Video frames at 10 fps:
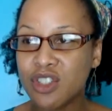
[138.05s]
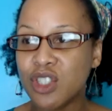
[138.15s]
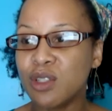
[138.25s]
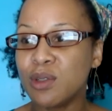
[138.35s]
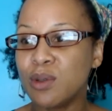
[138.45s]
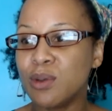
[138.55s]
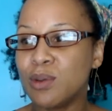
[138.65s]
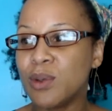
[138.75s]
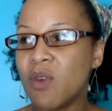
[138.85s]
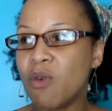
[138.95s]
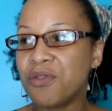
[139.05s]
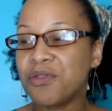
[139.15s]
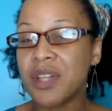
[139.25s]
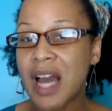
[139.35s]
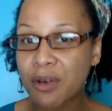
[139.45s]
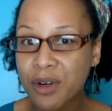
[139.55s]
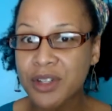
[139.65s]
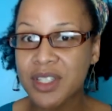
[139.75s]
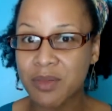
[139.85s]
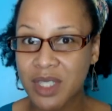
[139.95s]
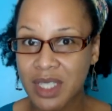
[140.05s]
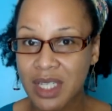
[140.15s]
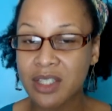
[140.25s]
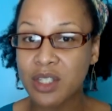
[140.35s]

to flower some seeds,